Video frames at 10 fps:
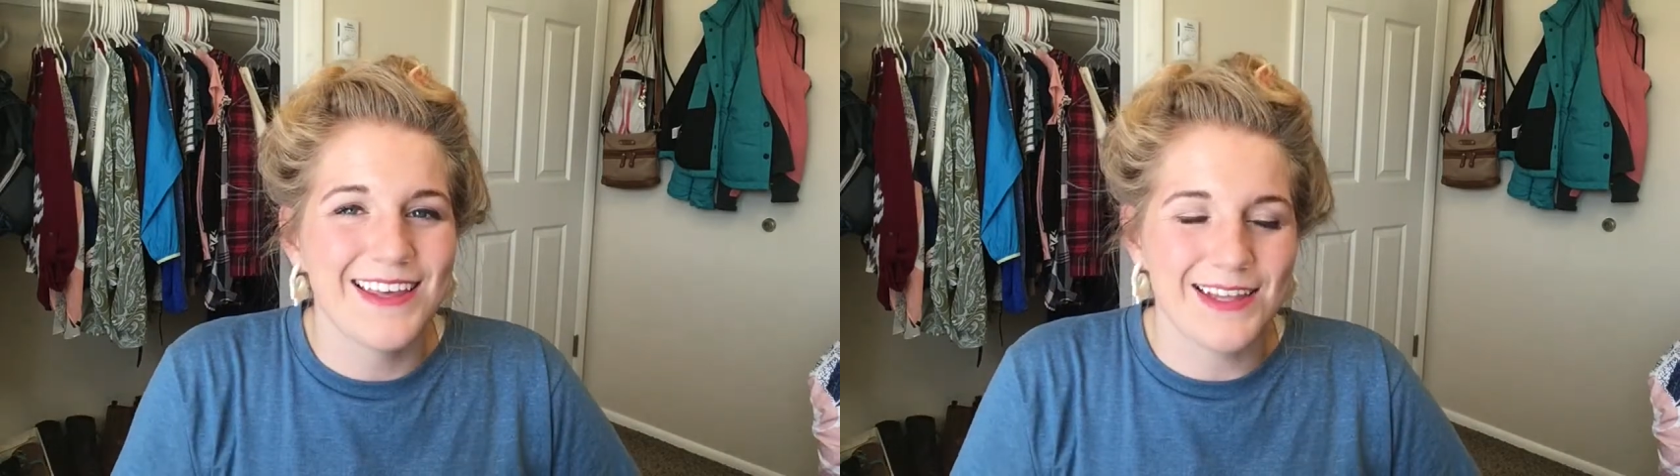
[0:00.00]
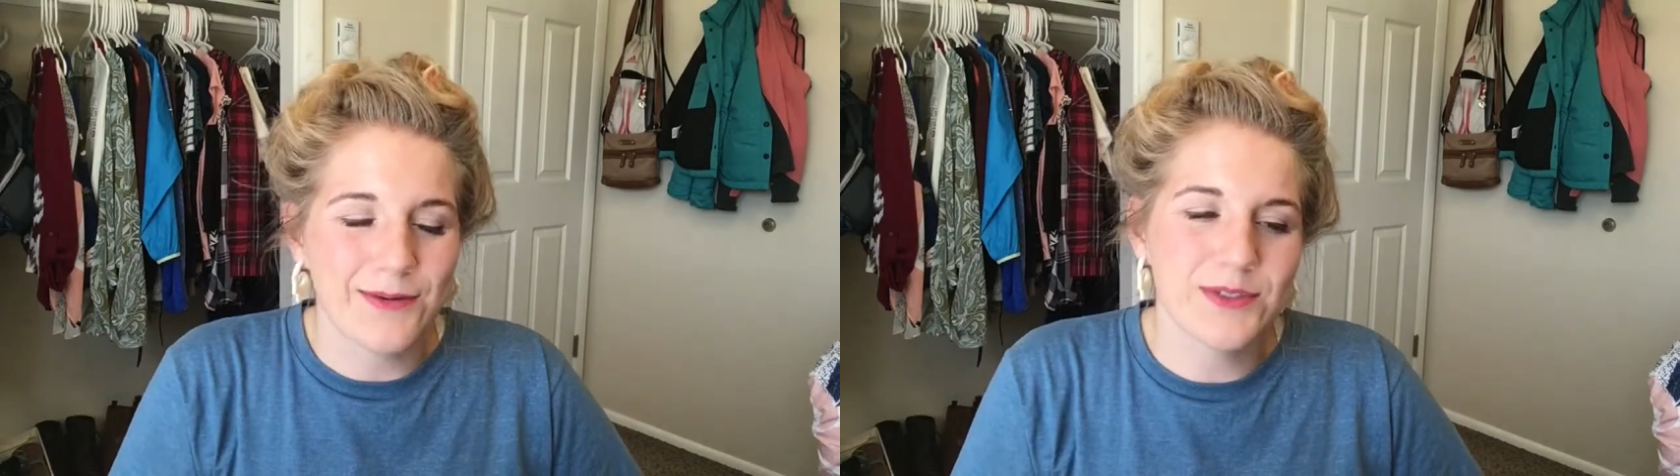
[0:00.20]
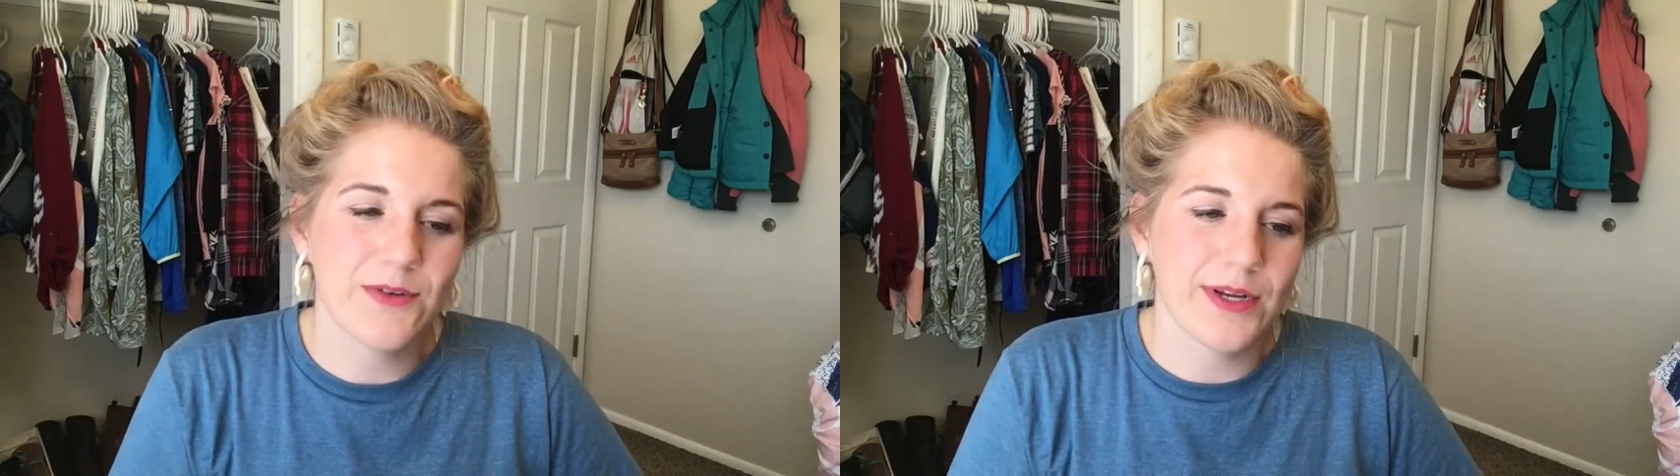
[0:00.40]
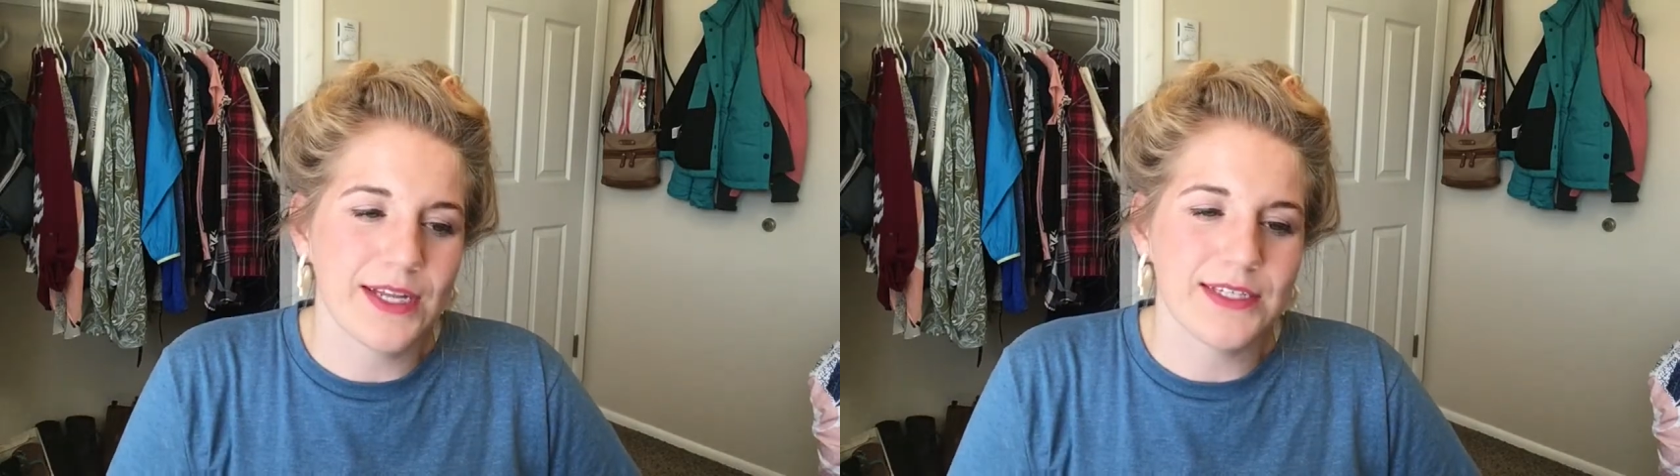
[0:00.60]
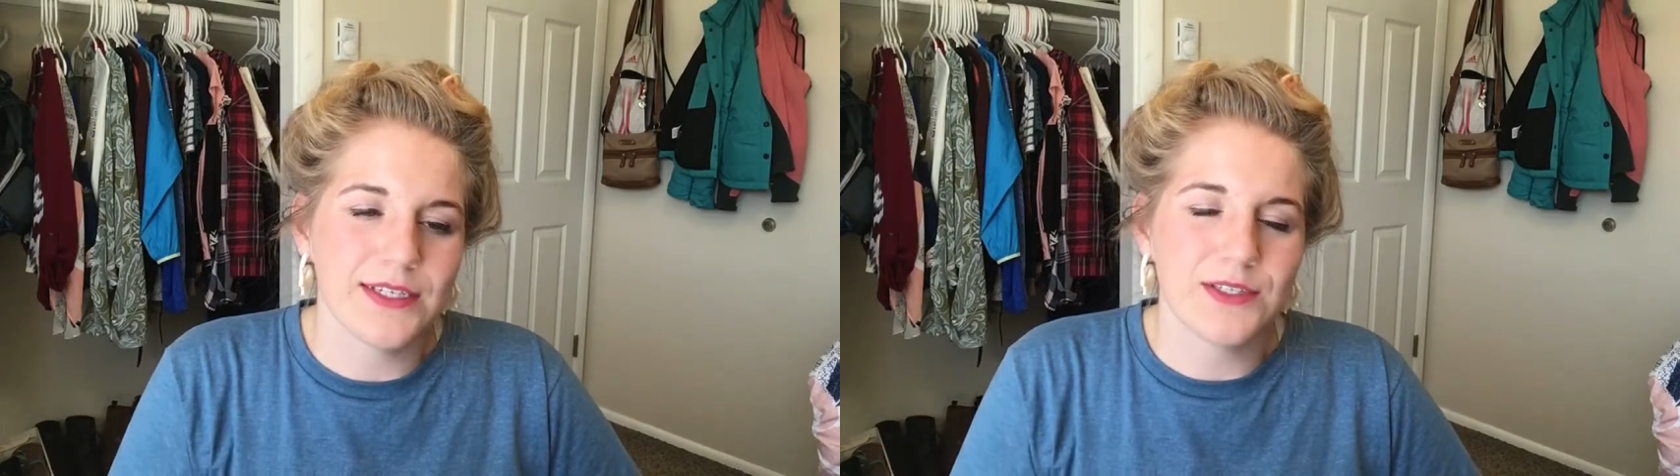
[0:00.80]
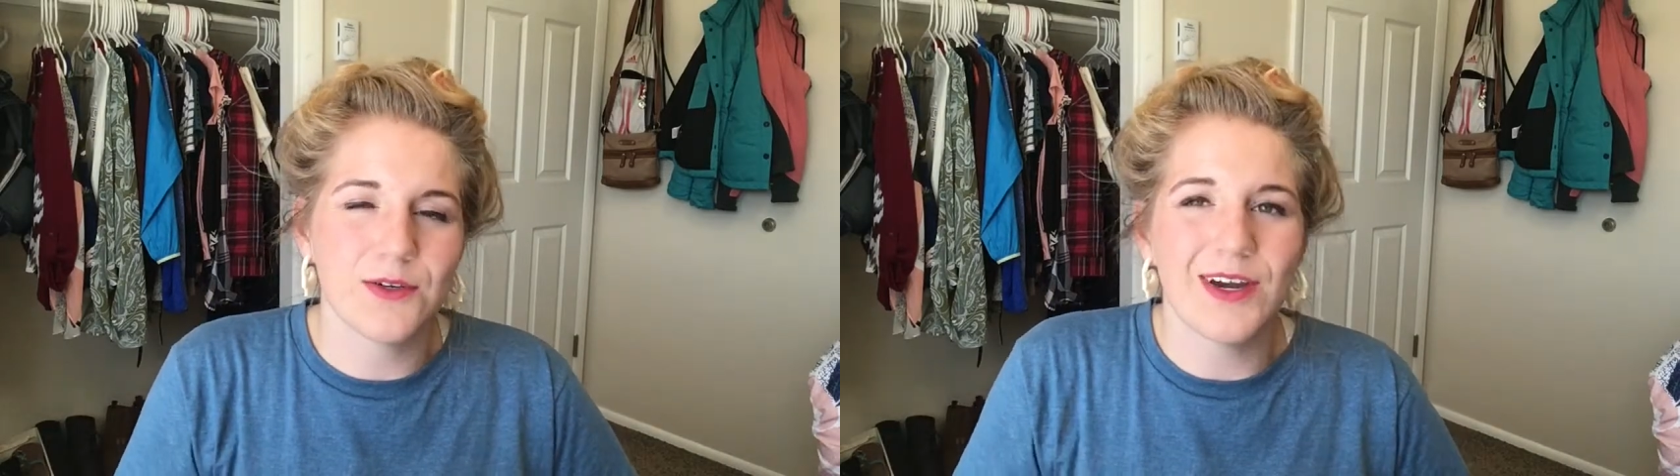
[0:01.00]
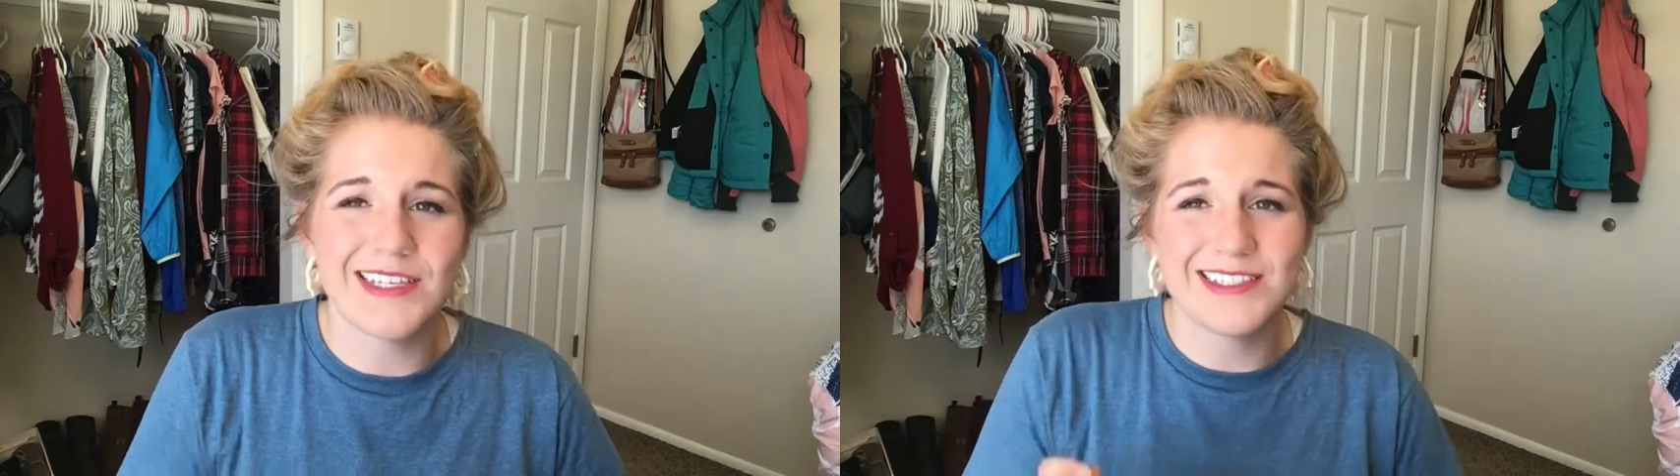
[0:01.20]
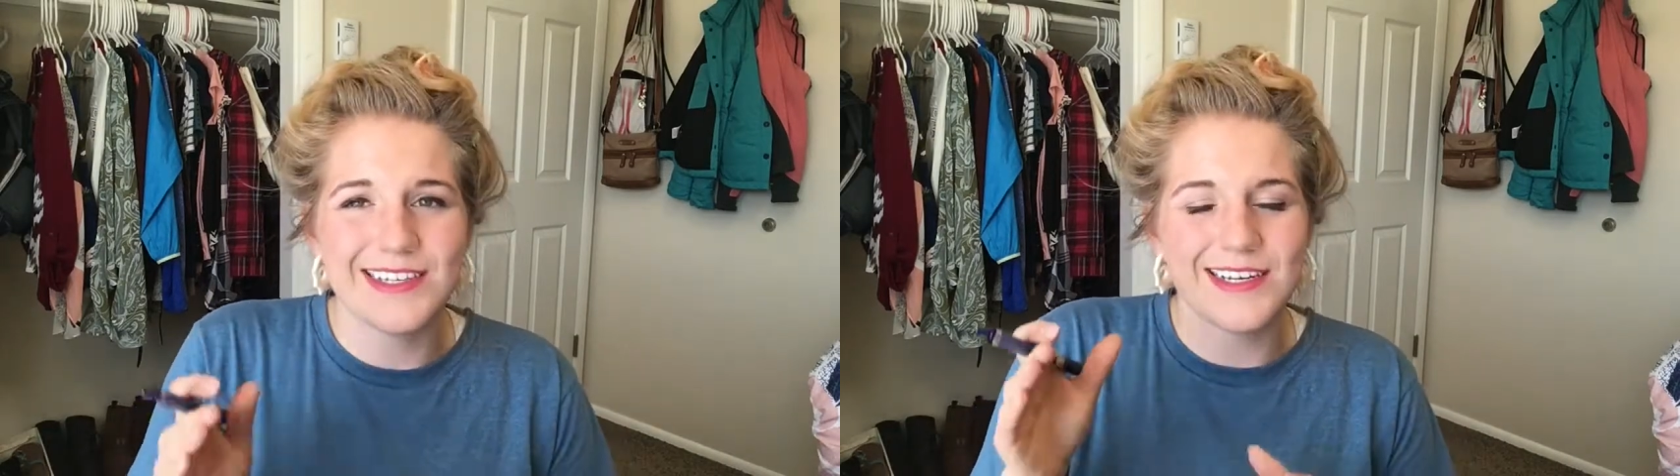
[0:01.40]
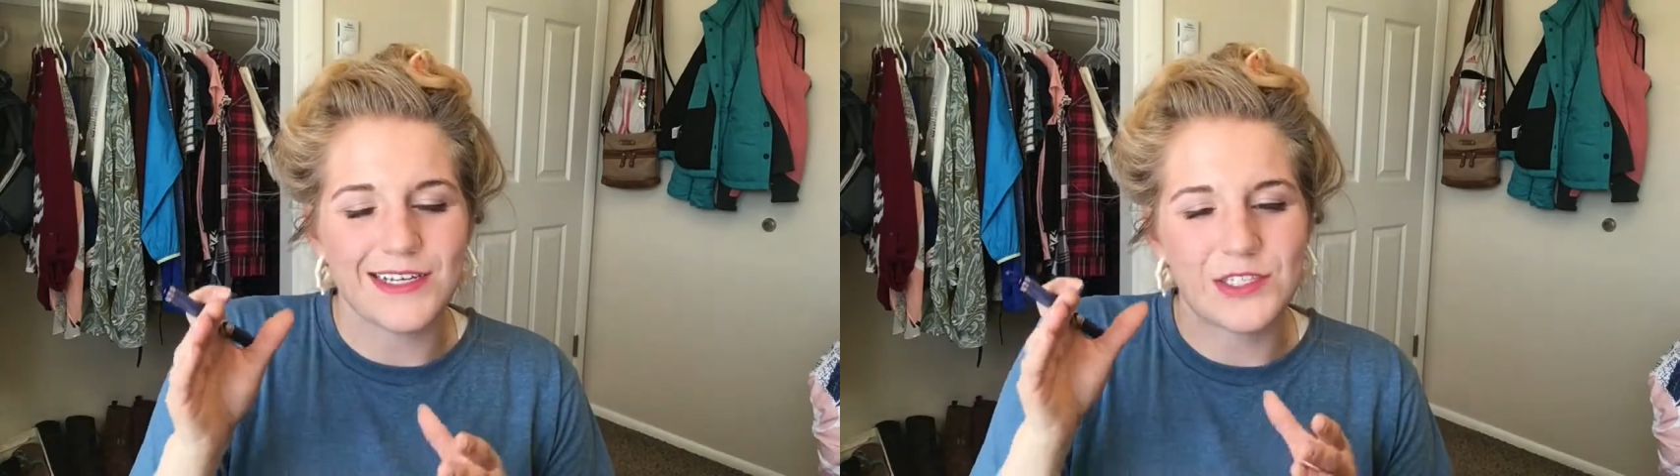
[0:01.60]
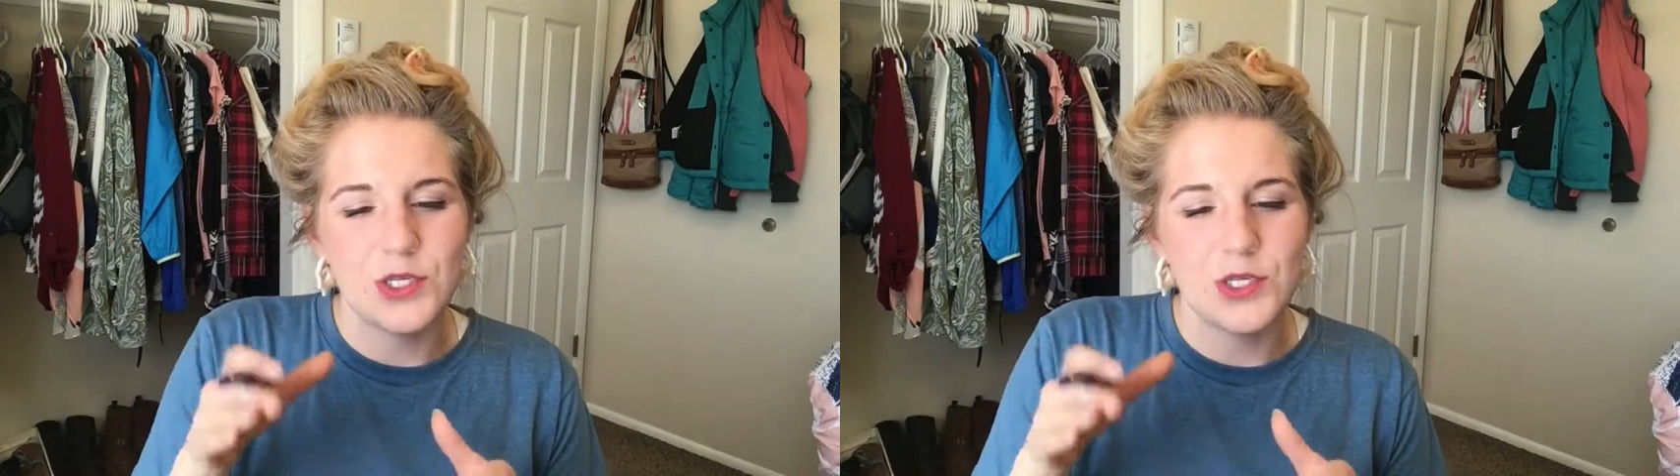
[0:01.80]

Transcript: Yeah, that was a great idea. So I stuck